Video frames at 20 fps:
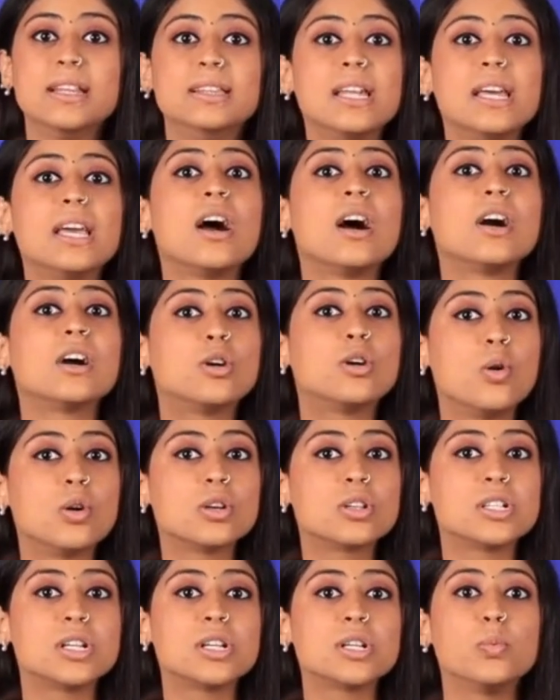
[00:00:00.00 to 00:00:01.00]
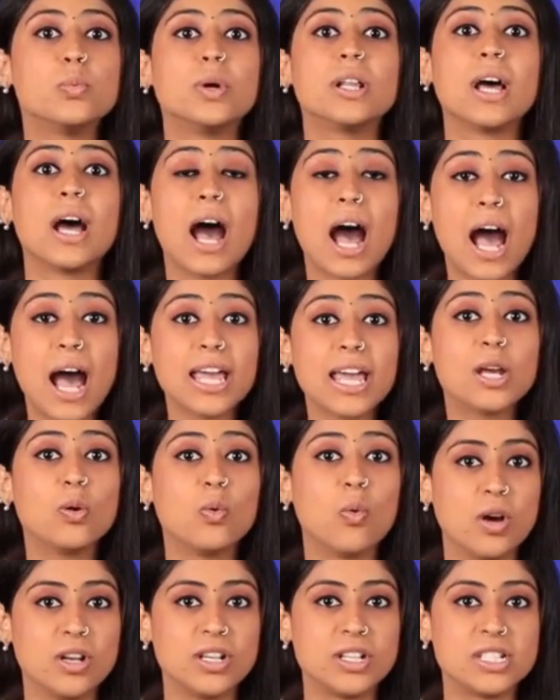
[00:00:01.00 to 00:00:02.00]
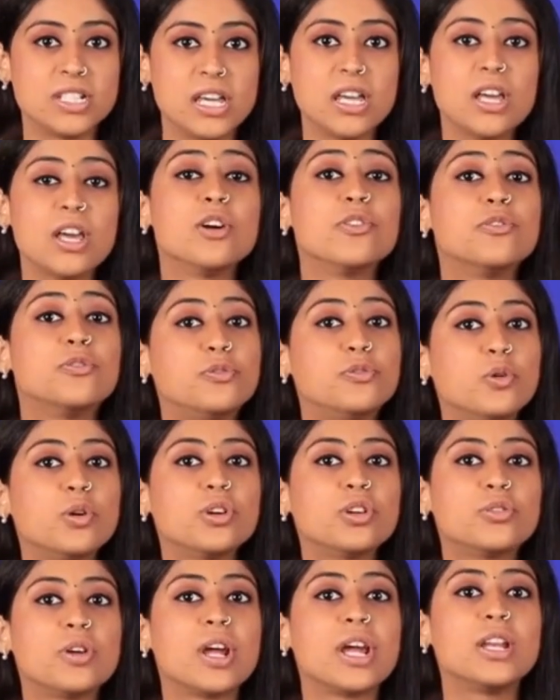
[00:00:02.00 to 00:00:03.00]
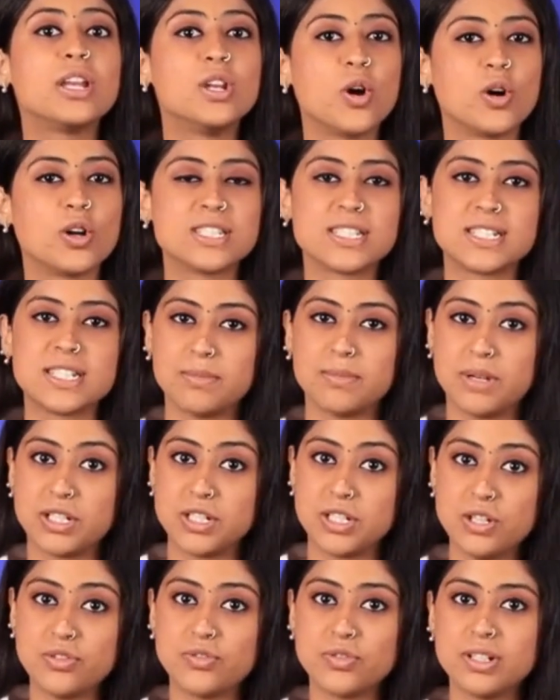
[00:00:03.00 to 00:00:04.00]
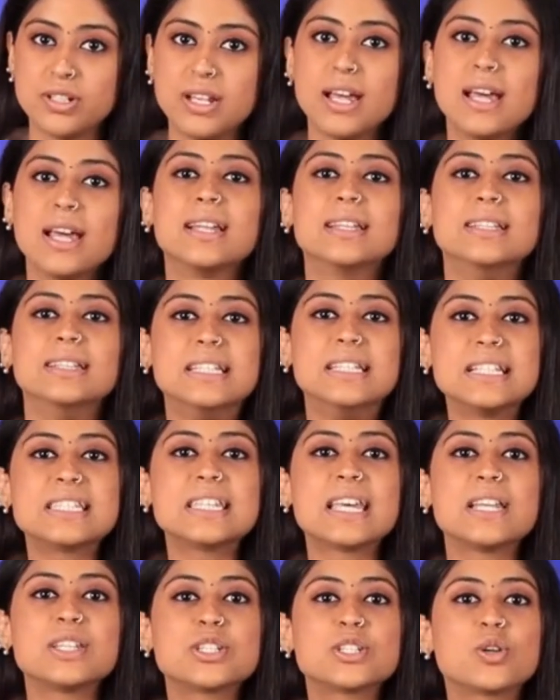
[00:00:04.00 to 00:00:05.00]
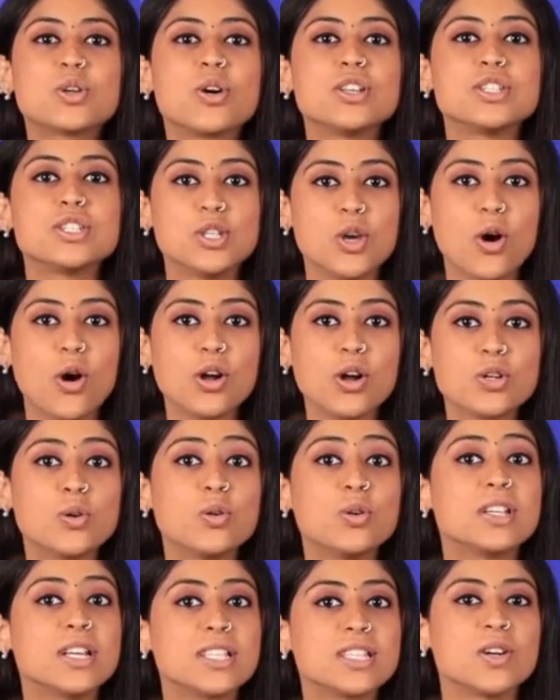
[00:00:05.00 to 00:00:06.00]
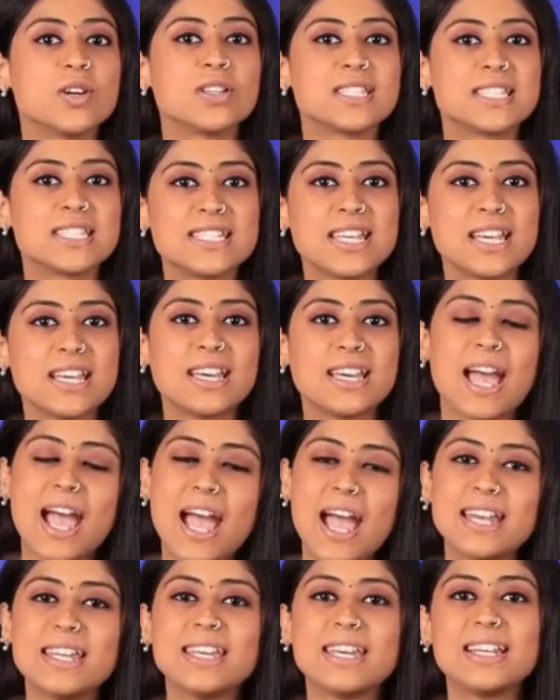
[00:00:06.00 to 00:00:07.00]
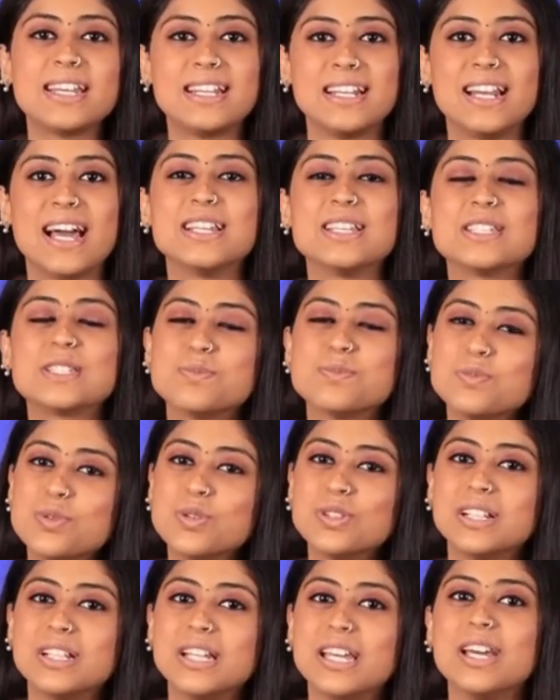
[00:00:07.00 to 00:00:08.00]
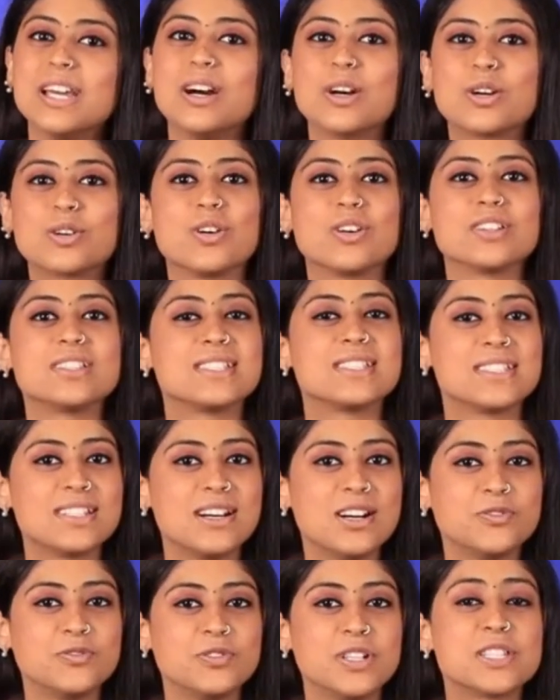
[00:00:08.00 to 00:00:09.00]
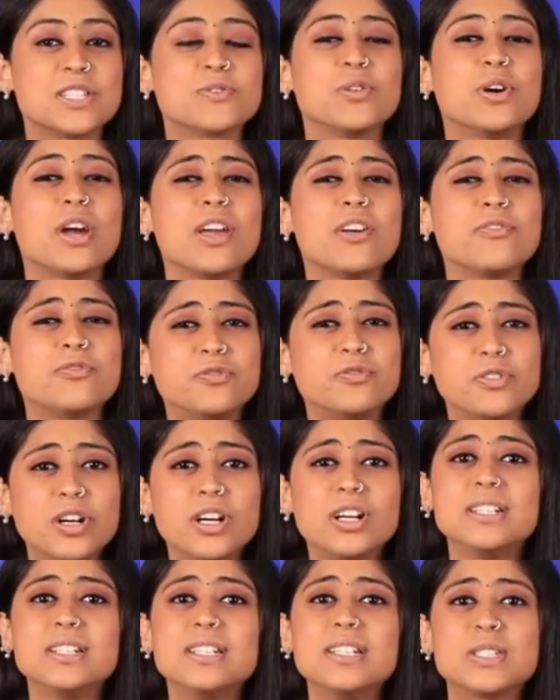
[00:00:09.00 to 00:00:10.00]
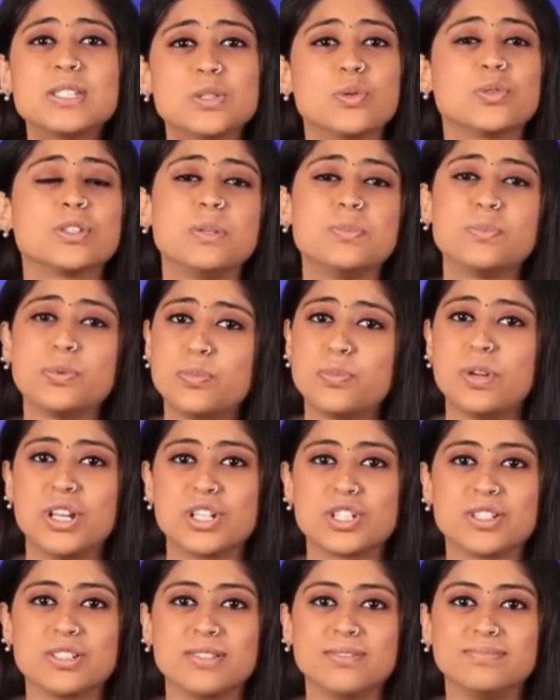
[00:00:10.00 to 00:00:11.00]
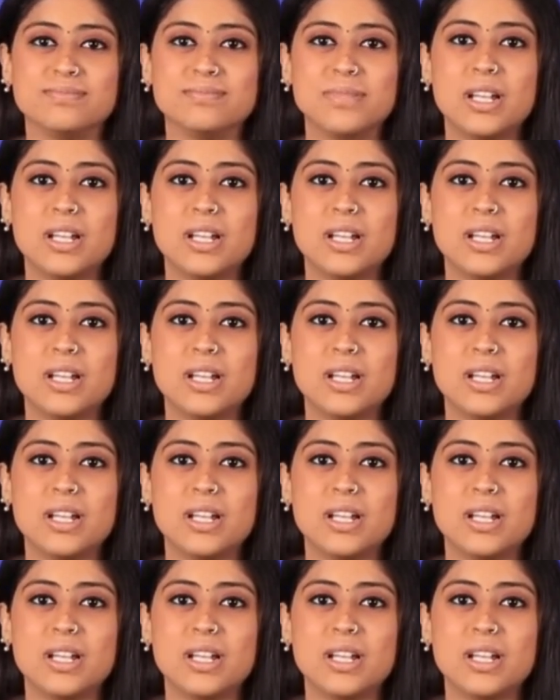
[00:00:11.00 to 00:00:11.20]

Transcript: They are coated with high-quality, food-grade non-stick material. This ensures your dough does not stick and can glide smoothly across the surface for effortless roti preparation.